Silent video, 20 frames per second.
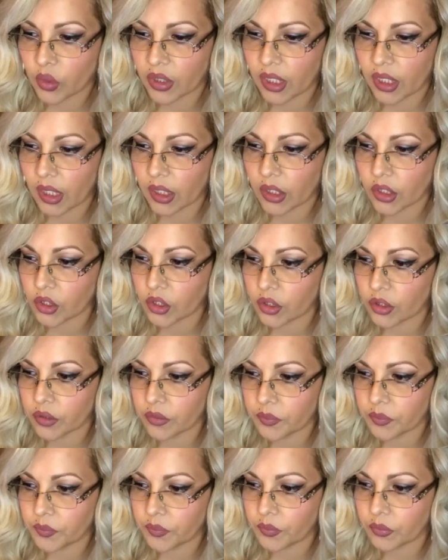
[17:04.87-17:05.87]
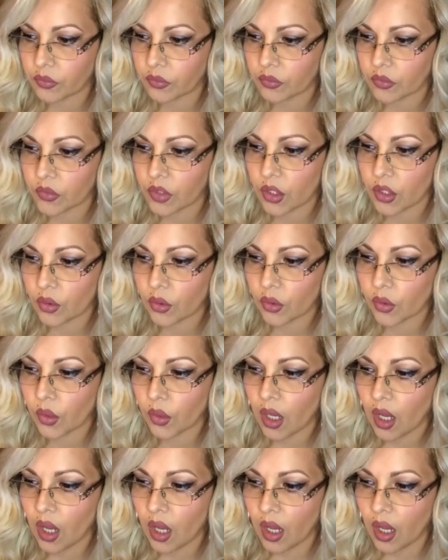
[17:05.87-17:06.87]
2. Guide
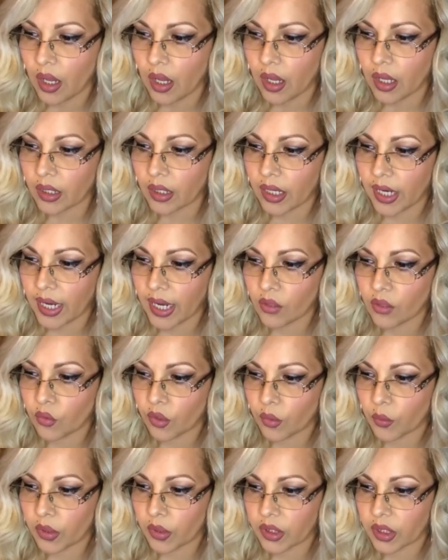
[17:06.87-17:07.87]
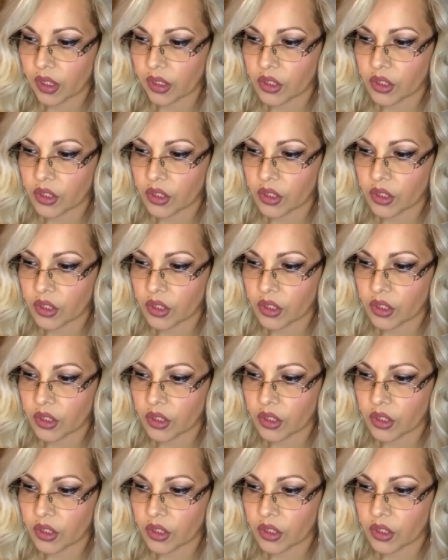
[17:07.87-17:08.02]
reproduction wisely,